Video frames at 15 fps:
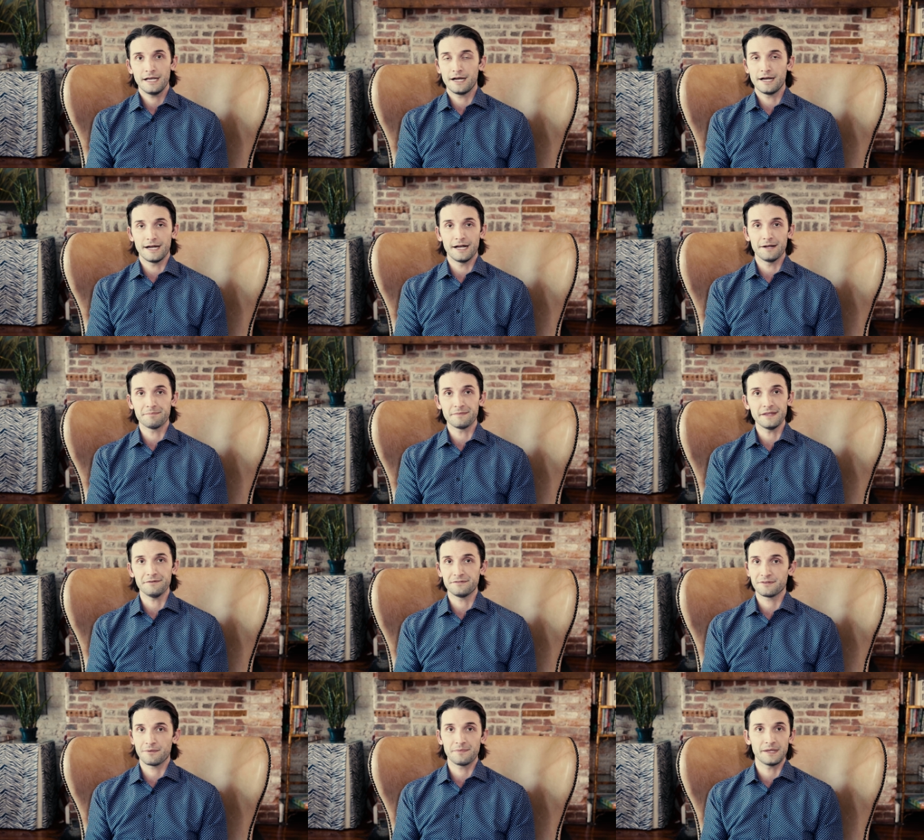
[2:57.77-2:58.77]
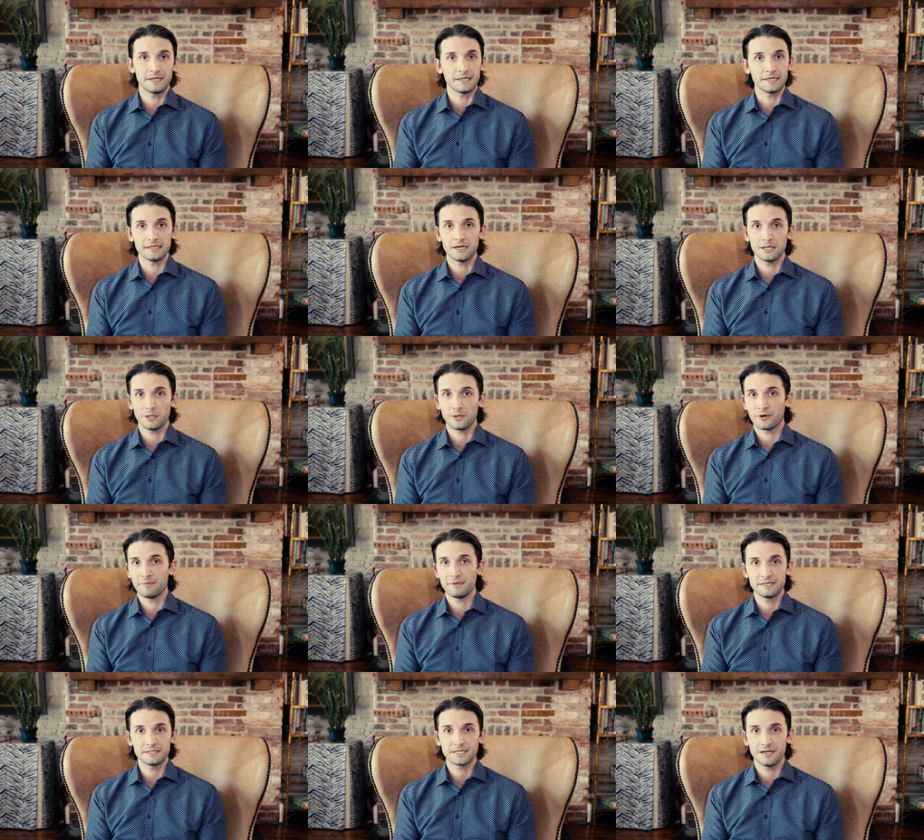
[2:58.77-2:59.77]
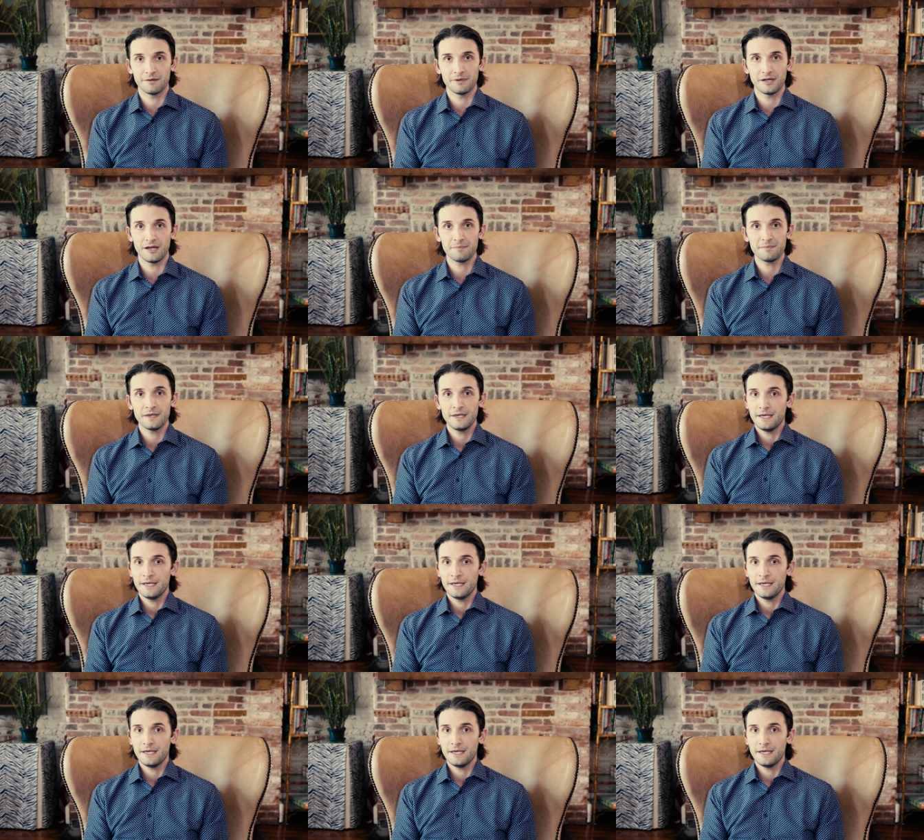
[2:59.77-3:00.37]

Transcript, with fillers: um, if something alarming has come up.